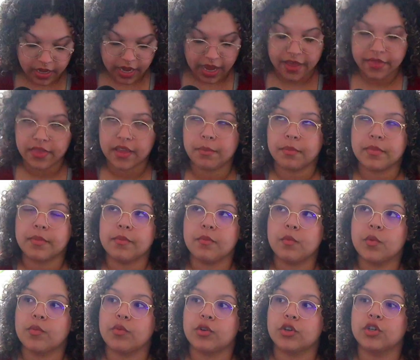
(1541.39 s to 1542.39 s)
And then
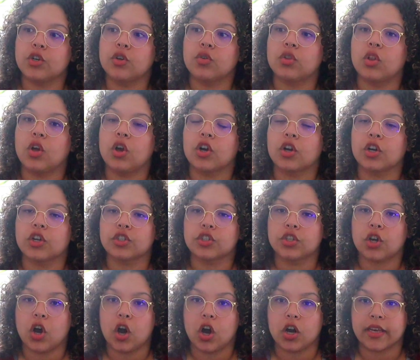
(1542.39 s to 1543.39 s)
we were no longer
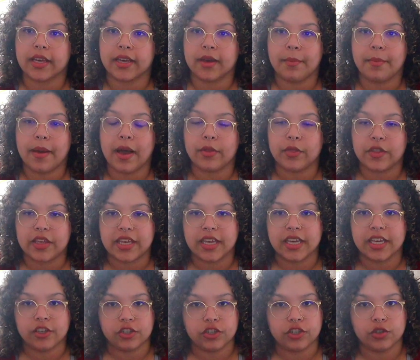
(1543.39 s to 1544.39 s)
talking about the
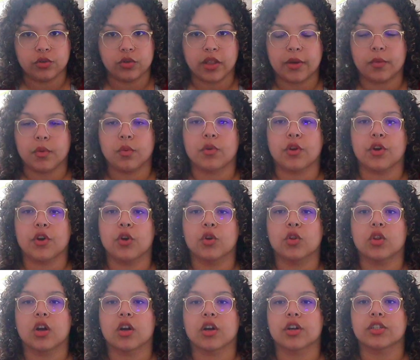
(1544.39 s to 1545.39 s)
issue. Like we were no
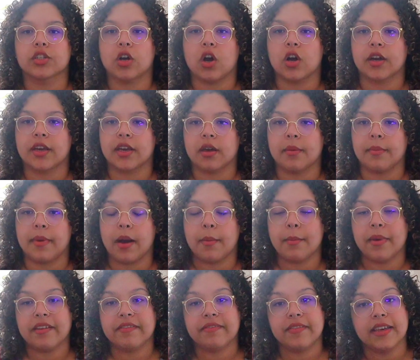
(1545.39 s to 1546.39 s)
longer talking about
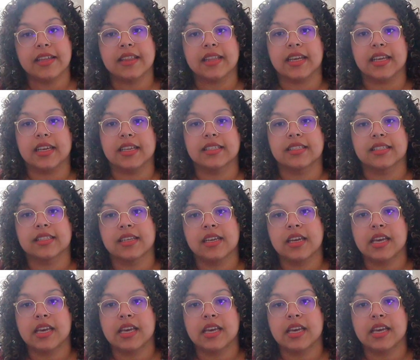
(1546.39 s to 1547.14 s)
my feelings